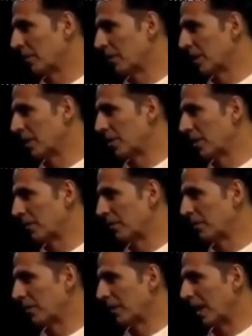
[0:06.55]
Which
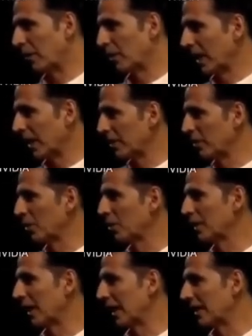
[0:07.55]
I would like to
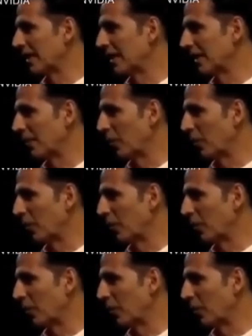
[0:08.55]
know that.